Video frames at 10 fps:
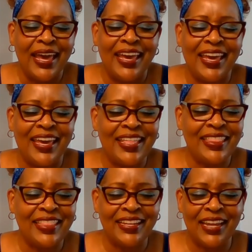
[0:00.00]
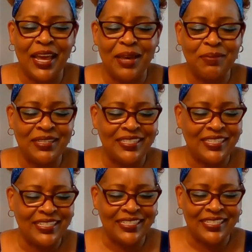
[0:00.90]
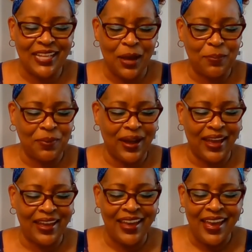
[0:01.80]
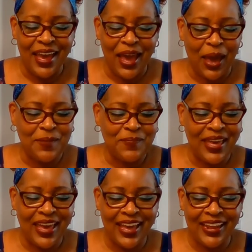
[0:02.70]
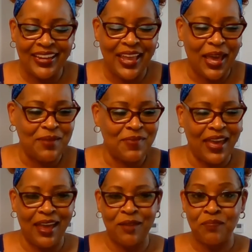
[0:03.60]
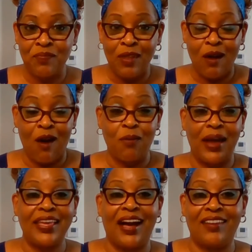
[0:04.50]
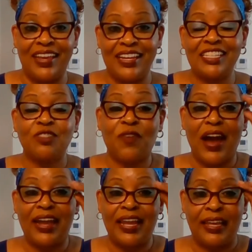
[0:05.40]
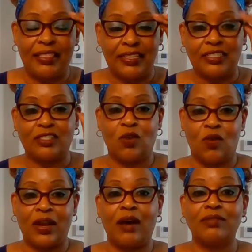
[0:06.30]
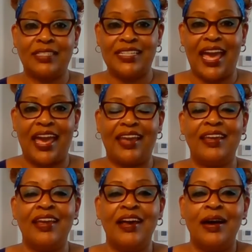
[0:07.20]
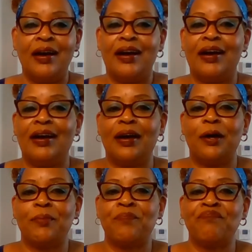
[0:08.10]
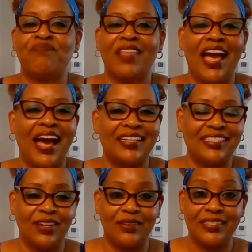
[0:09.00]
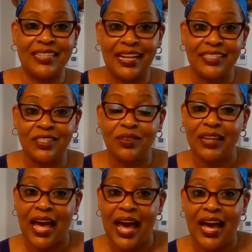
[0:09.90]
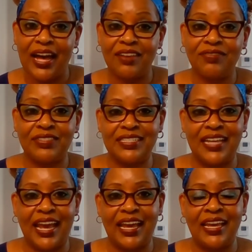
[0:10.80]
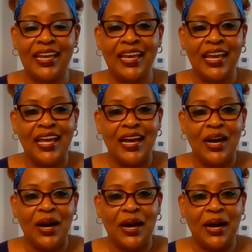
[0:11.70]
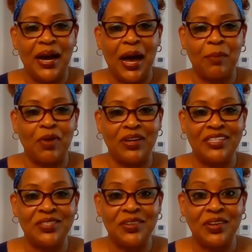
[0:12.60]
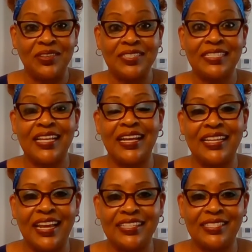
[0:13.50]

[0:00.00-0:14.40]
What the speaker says: In the name of Jesus, I pray. Amen and amen. All right, y'all, it is Friday. This is going out today. I chose not to do a live today. I'm going to do it on Sunday.